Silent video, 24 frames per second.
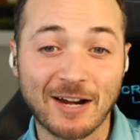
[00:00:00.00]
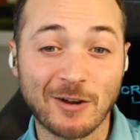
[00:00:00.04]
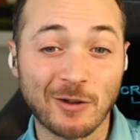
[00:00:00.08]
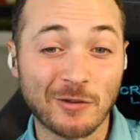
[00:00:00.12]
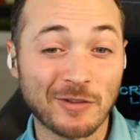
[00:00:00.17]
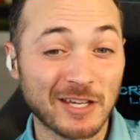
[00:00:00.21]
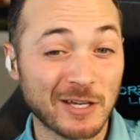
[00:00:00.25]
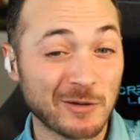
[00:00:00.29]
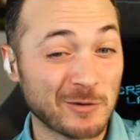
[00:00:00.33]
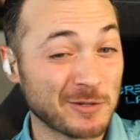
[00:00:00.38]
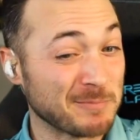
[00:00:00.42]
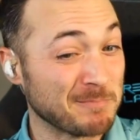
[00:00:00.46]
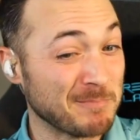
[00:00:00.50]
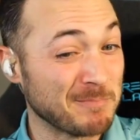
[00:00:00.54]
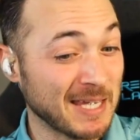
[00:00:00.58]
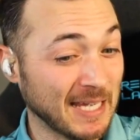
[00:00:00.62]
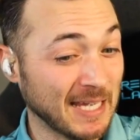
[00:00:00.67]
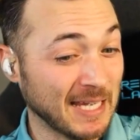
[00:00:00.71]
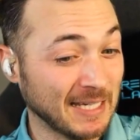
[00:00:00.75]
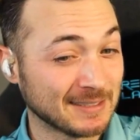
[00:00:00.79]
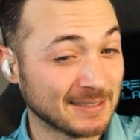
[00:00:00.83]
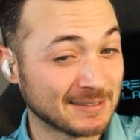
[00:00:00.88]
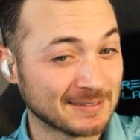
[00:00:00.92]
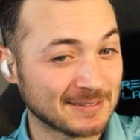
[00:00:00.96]
I don't think it was
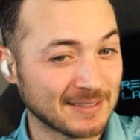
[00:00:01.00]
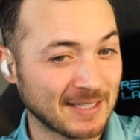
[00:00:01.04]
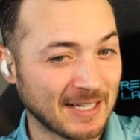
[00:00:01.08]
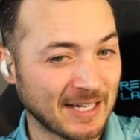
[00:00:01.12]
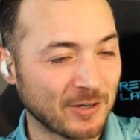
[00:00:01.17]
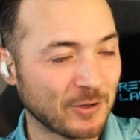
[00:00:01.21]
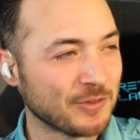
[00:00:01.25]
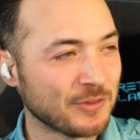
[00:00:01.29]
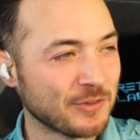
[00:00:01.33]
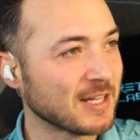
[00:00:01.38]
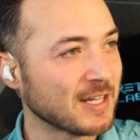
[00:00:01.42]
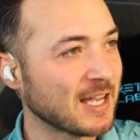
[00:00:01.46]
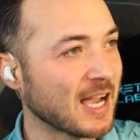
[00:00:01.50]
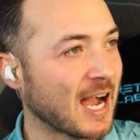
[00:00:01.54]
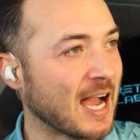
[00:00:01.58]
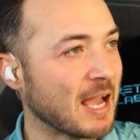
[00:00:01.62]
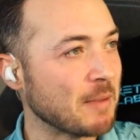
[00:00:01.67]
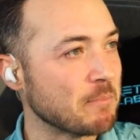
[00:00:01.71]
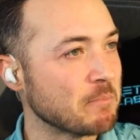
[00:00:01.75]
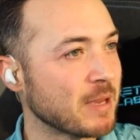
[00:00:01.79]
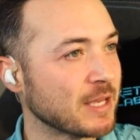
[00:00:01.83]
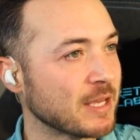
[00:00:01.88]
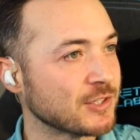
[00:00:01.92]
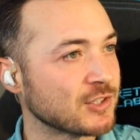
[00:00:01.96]
me. I don't think
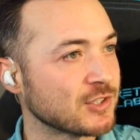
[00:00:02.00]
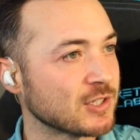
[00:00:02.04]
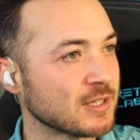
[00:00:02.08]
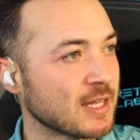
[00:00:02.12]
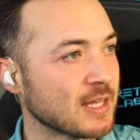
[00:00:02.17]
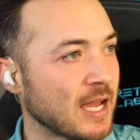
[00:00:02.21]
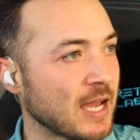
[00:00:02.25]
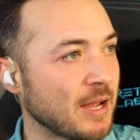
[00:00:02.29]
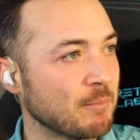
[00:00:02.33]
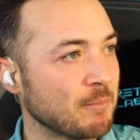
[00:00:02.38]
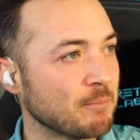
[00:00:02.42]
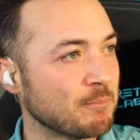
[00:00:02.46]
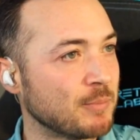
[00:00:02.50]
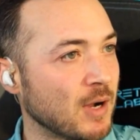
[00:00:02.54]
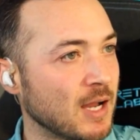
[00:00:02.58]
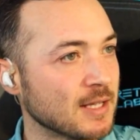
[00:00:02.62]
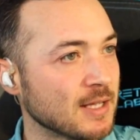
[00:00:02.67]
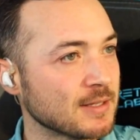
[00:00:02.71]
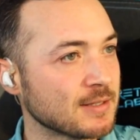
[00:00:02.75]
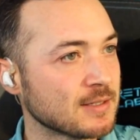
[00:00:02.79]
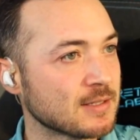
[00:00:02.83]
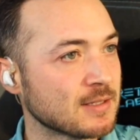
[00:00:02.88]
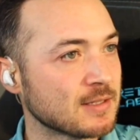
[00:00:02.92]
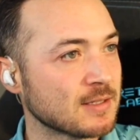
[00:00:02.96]
I mentioned that.
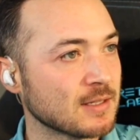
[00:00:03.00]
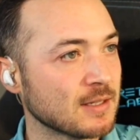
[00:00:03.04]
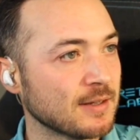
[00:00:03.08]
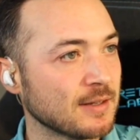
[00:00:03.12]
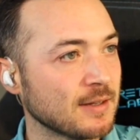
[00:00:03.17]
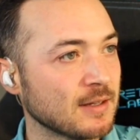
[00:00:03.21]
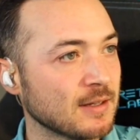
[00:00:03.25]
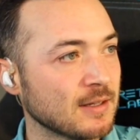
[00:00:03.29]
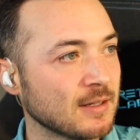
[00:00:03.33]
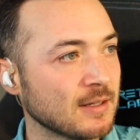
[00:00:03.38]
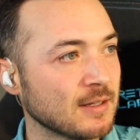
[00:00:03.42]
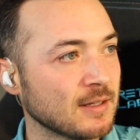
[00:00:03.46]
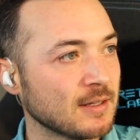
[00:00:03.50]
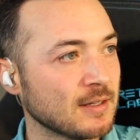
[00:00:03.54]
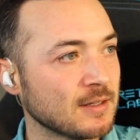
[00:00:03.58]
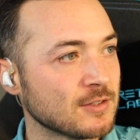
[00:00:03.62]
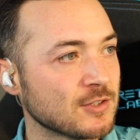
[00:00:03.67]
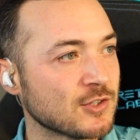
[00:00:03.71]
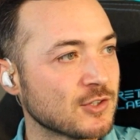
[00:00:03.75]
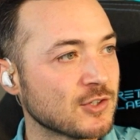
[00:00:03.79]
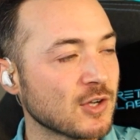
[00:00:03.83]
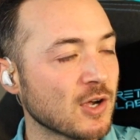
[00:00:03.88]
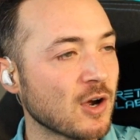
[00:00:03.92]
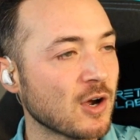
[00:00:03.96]
But
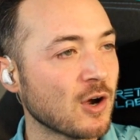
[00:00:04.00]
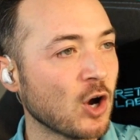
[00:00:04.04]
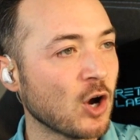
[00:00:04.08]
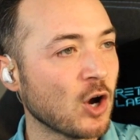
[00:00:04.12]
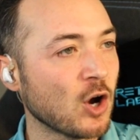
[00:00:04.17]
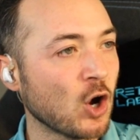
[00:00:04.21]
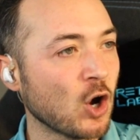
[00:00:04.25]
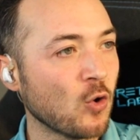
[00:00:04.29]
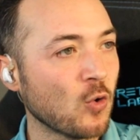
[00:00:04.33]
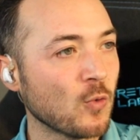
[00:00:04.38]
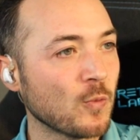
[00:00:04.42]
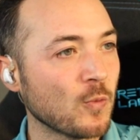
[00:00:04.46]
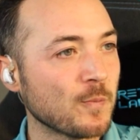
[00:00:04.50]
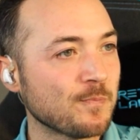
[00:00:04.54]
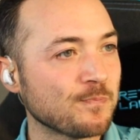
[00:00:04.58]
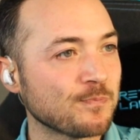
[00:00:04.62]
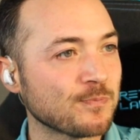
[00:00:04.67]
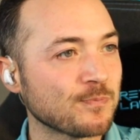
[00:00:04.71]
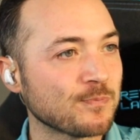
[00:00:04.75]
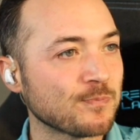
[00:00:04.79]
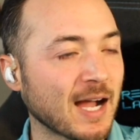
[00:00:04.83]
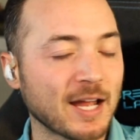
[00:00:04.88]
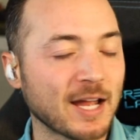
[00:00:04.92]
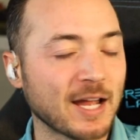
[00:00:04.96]
so
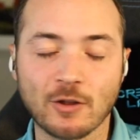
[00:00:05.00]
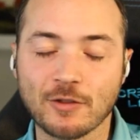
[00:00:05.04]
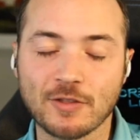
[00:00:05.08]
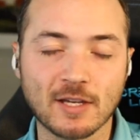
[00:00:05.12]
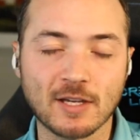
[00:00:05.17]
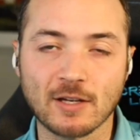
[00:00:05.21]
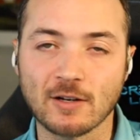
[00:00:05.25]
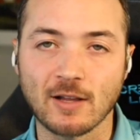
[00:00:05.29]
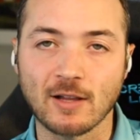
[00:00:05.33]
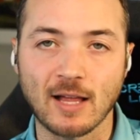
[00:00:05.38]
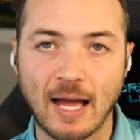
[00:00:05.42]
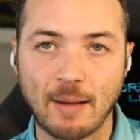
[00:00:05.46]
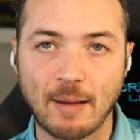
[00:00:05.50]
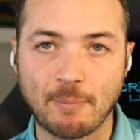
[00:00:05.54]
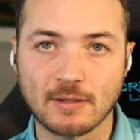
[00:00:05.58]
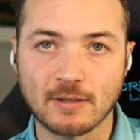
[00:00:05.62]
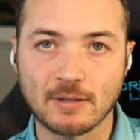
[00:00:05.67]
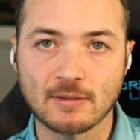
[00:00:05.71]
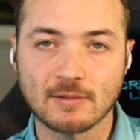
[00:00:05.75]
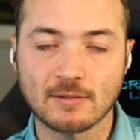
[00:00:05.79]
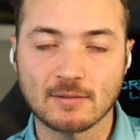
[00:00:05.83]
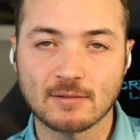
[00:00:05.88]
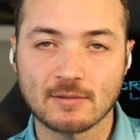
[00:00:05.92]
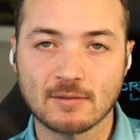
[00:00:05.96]
I don't think it'll
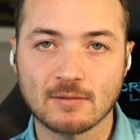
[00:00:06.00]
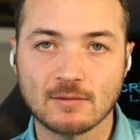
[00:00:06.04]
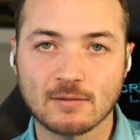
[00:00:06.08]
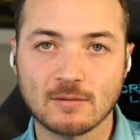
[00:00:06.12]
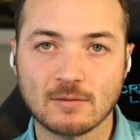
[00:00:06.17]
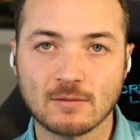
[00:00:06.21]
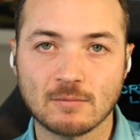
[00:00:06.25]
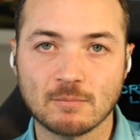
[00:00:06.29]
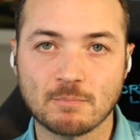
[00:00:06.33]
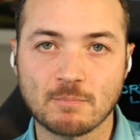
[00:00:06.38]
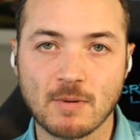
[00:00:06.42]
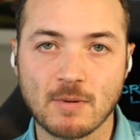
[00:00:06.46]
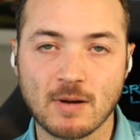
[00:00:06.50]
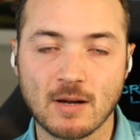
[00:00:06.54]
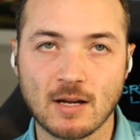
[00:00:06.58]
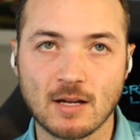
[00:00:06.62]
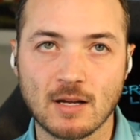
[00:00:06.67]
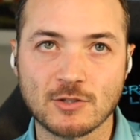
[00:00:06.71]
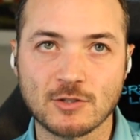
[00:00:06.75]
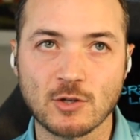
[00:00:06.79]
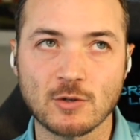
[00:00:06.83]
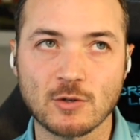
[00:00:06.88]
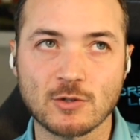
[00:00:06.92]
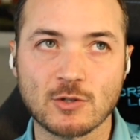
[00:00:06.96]
happen.
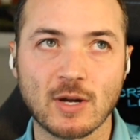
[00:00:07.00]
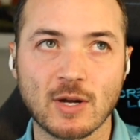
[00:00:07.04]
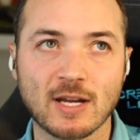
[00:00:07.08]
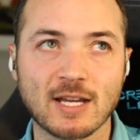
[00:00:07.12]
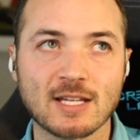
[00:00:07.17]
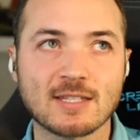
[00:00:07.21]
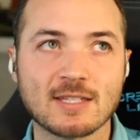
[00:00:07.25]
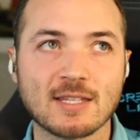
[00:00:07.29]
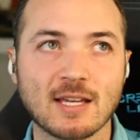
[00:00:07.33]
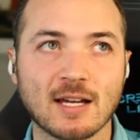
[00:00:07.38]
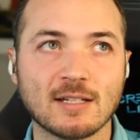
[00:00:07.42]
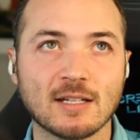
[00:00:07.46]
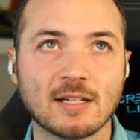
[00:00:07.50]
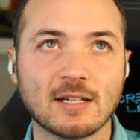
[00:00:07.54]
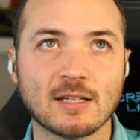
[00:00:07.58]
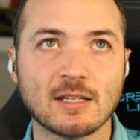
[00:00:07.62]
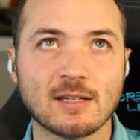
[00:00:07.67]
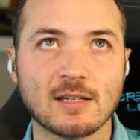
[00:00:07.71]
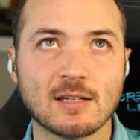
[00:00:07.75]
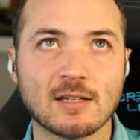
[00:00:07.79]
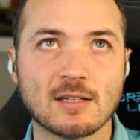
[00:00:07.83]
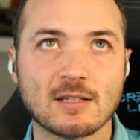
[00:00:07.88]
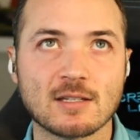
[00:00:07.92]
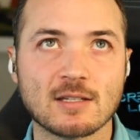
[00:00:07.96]
Uh, so, so I guess the idea
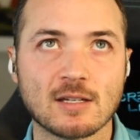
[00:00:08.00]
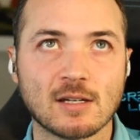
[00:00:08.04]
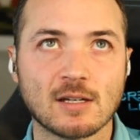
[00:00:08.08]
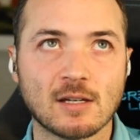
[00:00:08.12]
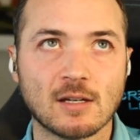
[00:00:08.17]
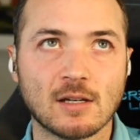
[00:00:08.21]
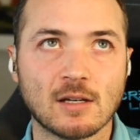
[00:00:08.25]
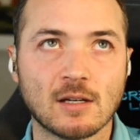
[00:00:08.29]
is